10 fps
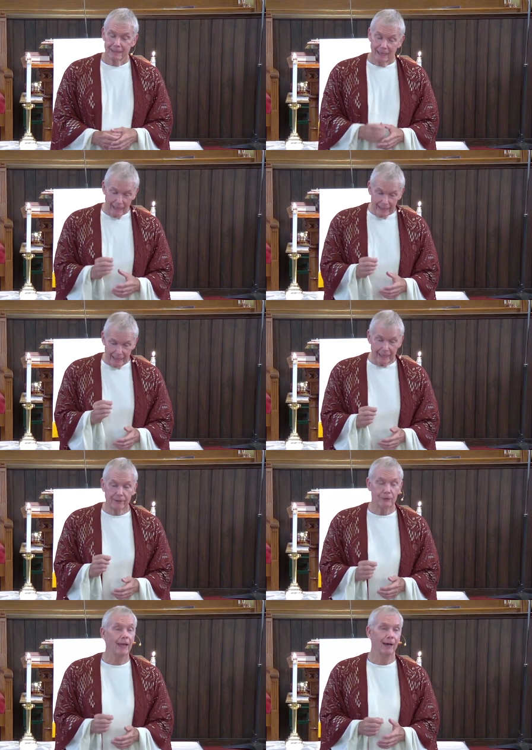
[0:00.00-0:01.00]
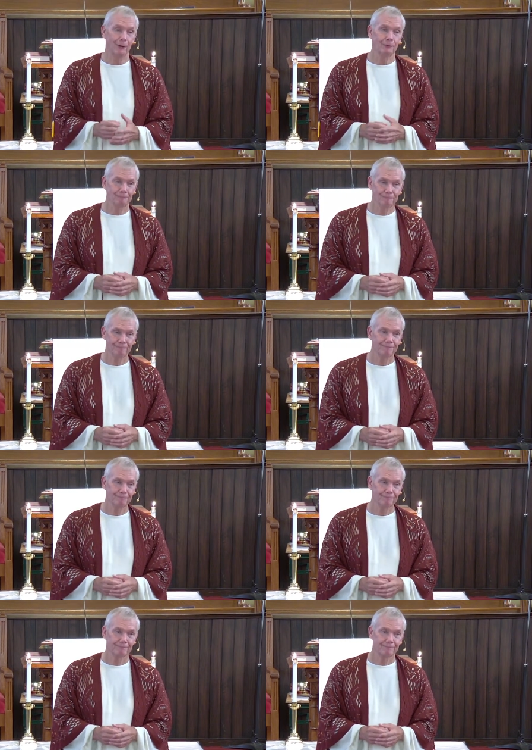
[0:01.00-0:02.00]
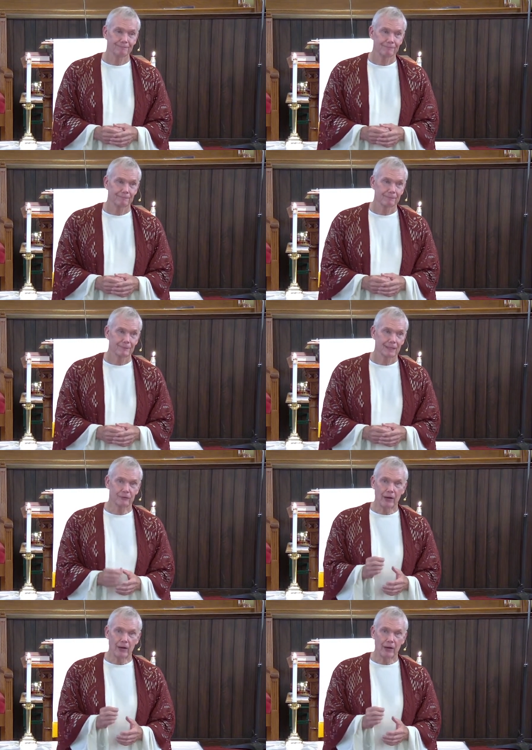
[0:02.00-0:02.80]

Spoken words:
I ache now as